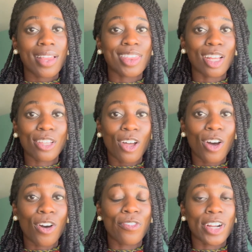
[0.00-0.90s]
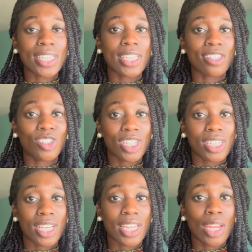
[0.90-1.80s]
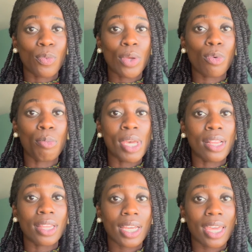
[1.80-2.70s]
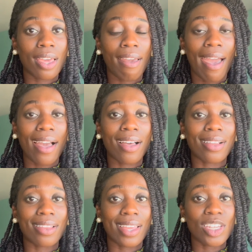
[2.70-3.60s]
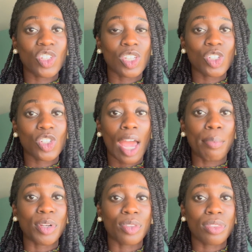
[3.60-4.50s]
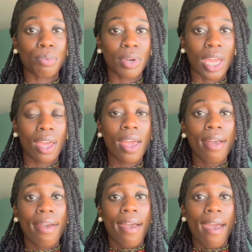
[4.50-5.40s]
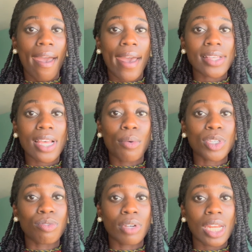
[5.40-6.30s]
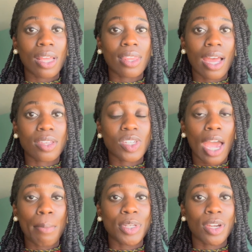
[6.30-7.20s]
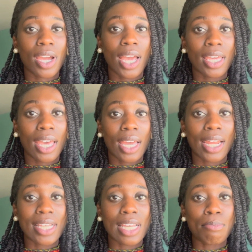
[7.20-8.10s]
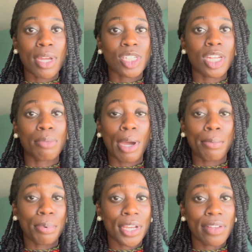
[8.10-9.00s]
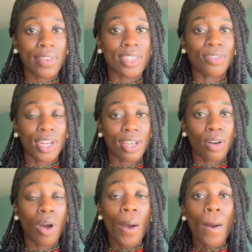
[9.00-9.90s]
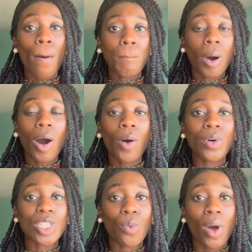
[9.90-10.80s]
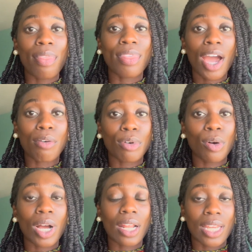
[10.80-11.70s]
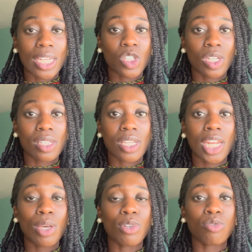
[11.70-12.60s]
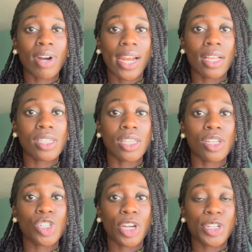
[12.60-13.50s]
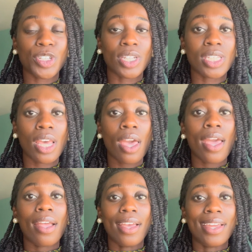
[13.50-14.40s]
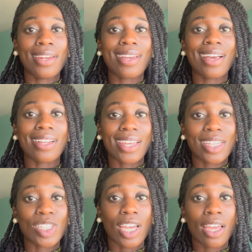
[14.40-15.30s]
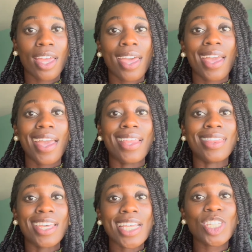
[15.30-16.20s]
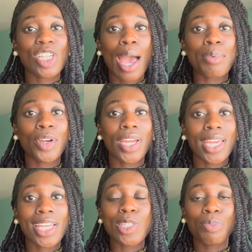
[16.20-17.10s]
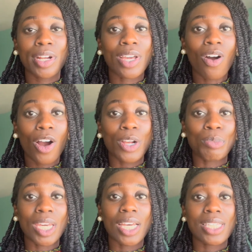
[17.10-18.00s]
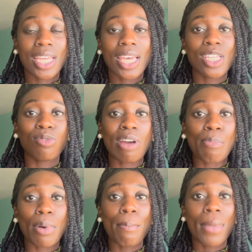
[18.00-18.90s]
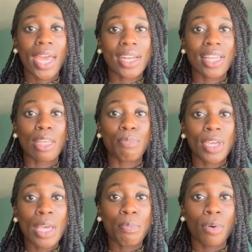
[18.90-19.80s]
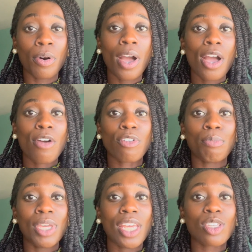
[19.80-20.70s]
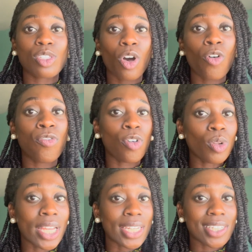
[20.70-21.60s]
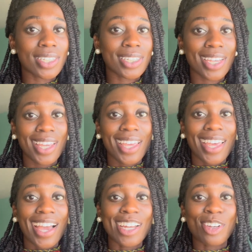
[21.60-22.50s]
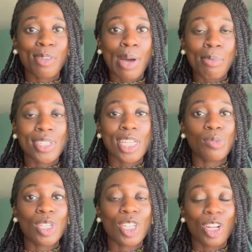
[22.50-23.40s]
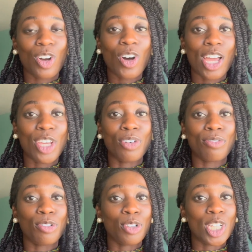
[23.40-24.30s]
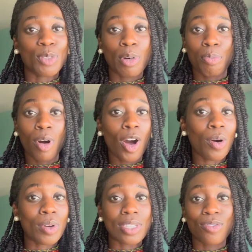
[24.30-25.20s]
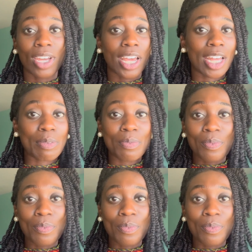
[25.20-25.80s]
The law versus Jesus. And we will be looking at Galatians chapter 3. As I was reading that chapter again, as I mentioned in my previous video, Paul was the one that wrote Galatians, and he was writing to the churches in Galatia. And this chapter is pretty hard because he is reprimanding the people for being so foolish. I know the Bible says we shouldn't call anyone foolish, but Paul was fed up.